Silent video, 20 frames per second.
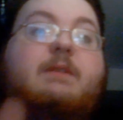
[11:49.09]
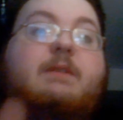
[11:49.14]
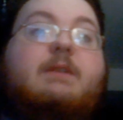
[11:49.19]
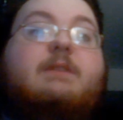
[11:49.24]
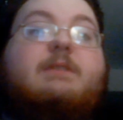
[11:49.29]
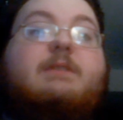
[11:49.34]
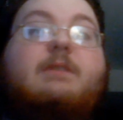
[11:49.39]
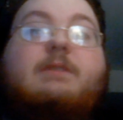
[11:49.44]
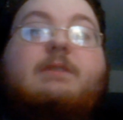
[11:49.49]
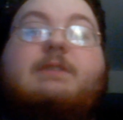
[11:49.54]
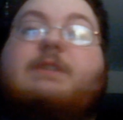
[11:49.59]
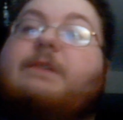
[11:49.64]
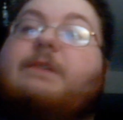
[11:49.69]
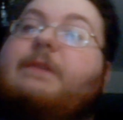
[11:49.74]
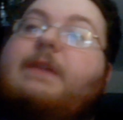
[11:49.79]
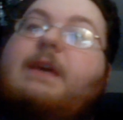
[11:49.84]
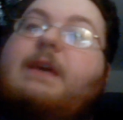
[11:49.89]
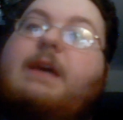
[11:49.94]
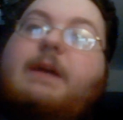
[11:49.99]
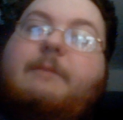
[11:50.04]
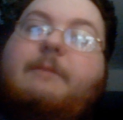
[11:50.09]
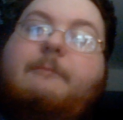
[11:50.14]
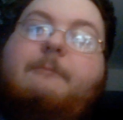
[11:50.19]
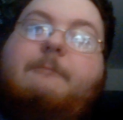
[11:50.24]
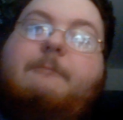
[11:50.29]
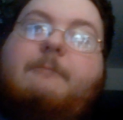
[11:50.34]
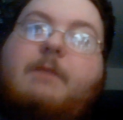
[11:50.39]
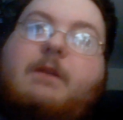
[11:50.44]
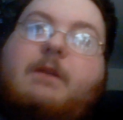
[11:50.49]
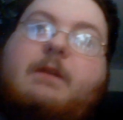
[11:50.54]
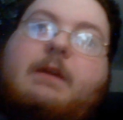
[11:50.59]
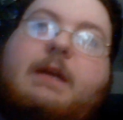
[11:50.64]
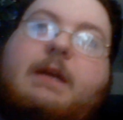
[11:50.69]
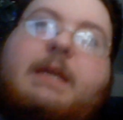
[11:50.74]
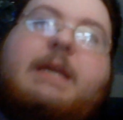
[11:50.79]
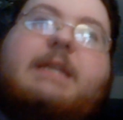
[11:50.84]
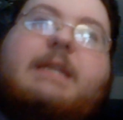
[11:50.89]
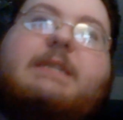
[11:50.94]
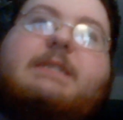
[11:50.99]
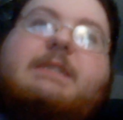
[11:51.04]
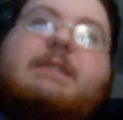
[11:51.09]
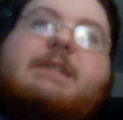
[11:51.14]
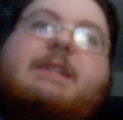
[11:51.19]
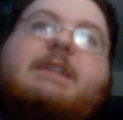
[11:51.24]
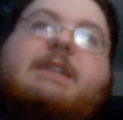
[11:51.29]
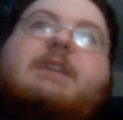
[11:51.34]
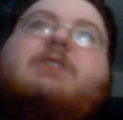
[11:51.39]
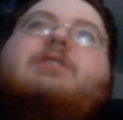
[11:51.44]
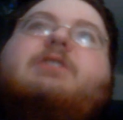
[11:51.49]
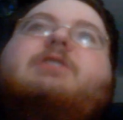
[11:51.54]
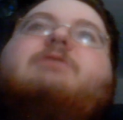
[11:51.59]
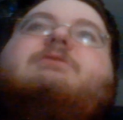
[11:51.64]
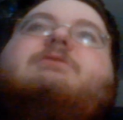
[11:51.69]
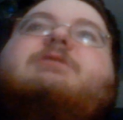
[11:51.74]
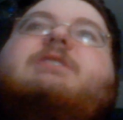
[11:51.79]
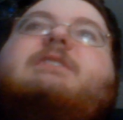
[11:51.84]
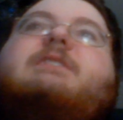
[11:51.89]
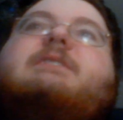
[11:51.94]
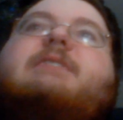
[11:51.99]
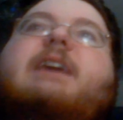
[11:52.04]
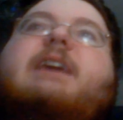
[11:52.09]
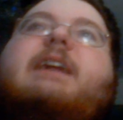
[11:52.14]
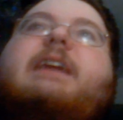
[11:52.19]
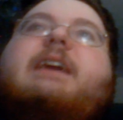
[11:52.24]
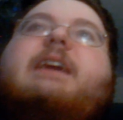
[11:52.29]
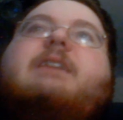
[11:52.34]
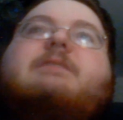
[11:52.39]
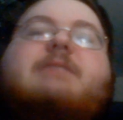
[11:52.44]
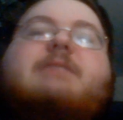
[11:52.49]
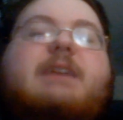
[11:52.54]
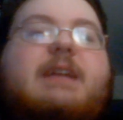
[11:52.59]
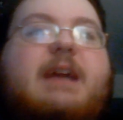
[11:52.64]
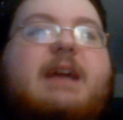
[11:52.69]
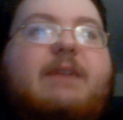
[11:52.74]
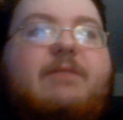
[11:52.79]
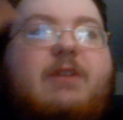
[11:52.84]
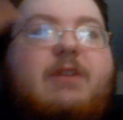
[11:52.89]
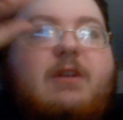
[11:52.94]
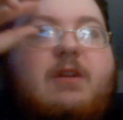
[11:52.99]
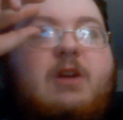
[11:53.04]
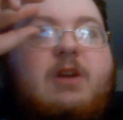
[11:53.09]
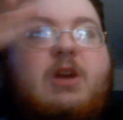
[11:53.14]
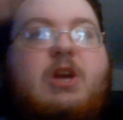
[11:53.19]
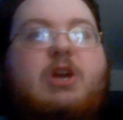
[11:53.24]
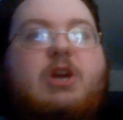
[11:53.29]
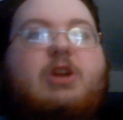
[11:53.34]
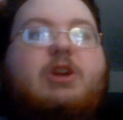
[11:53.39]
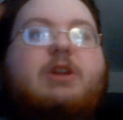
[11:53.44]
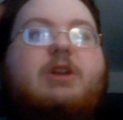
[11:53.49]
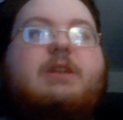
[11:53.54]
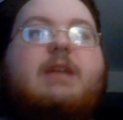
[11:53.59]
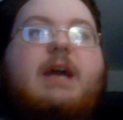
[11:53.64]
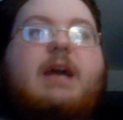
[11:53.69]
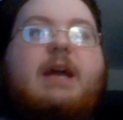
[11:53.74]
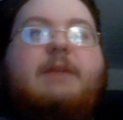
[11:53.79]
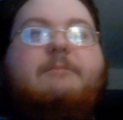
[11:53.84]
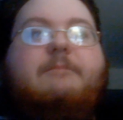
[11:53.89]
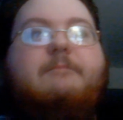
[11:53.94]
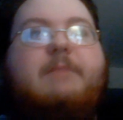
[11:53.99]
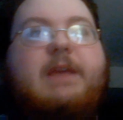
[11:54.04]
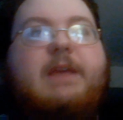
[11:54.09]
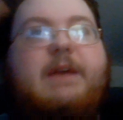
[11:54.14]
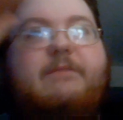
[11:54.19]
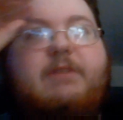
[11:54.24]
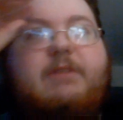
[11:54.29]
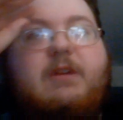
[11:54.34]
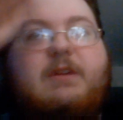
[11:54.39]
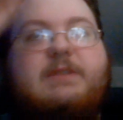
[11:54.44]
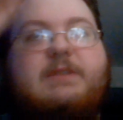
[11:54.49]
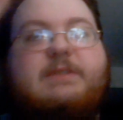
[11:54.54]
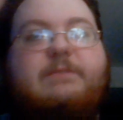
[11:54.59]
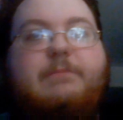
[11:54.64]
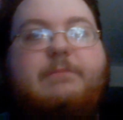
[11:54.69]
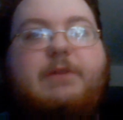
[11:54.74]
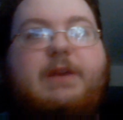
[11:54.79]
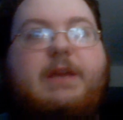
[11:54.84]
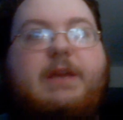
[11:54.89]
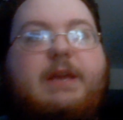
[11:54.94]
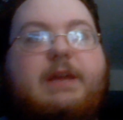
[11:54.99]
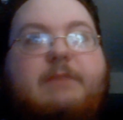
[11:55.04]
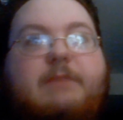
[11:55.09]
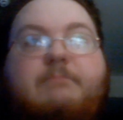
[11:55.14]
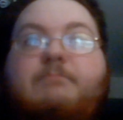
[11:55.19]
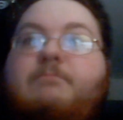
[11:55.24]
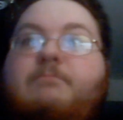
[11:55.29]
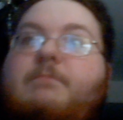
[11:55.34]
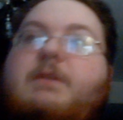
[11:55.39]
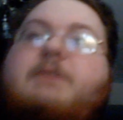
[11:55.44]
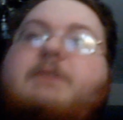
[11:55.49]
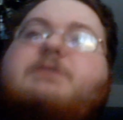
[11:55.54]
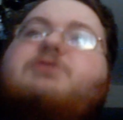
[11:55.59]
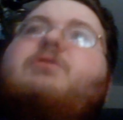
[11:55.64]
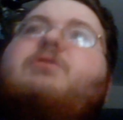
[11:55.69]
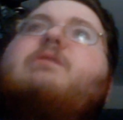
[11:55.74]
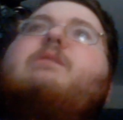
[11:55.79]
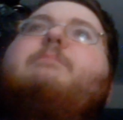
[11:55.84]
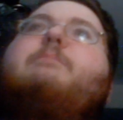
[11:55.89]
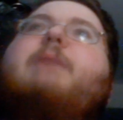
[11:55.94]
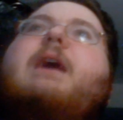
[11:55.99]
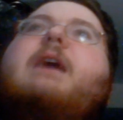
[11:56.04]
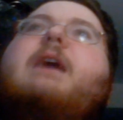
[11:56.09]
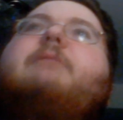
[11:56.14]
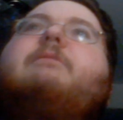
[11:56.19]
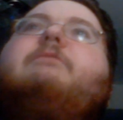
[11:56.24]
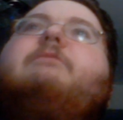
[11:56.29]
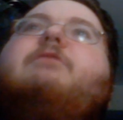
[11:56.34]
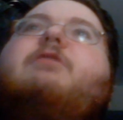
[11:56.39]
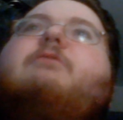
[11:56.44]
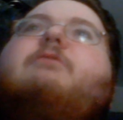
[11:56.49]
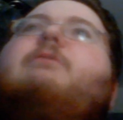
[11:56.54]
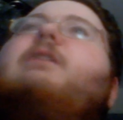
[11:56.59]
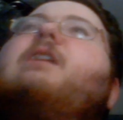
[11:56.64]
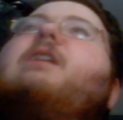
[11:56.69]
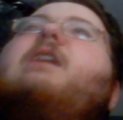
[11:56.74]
So until then, this is the DOUG signing out, saying have a good night, have an awesome weekend, enjoy the pay-per-view, whatever